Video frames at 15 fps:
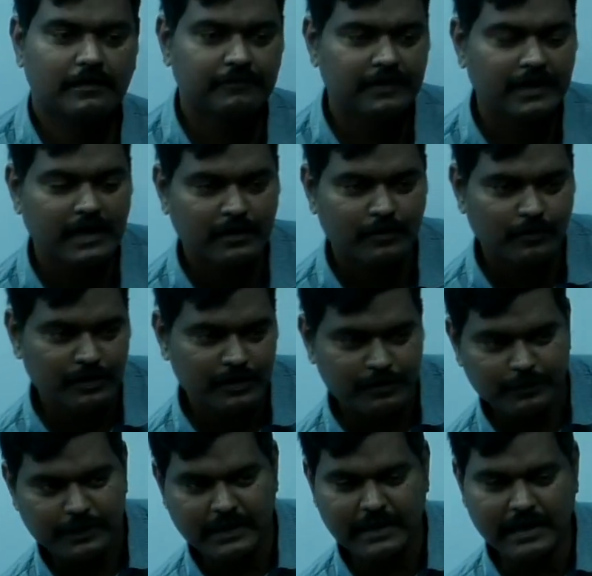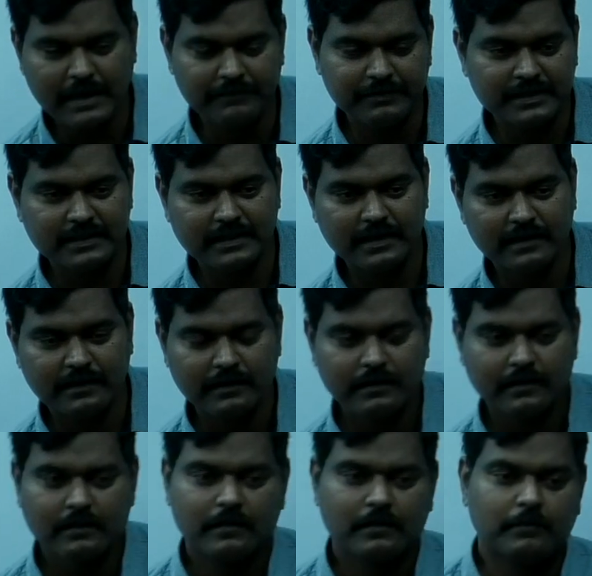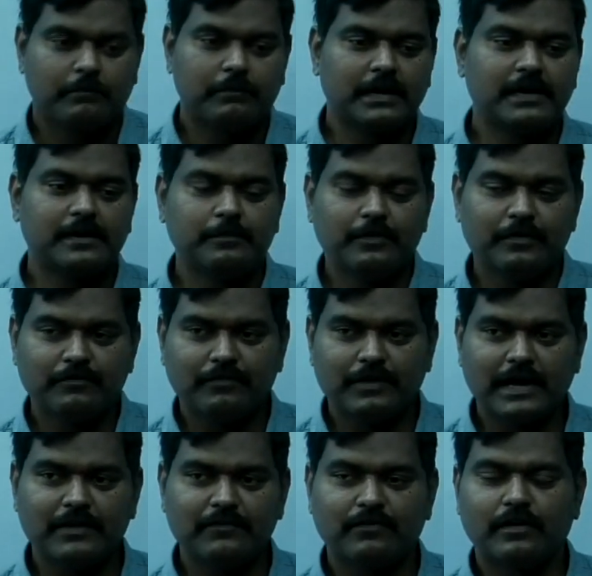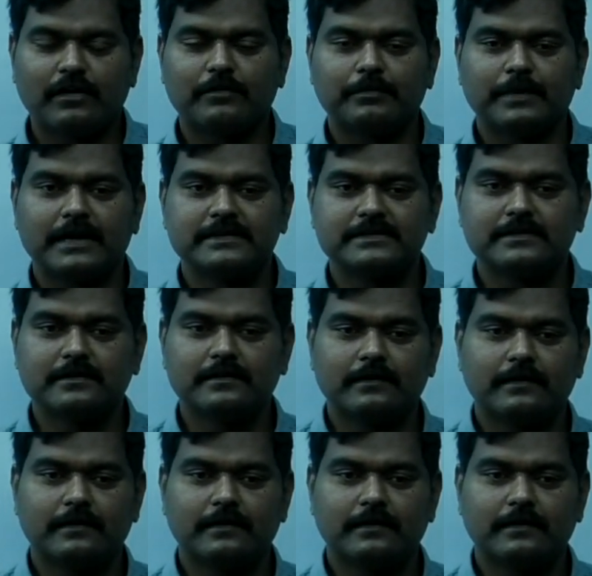we are going to be having the multiple file formats,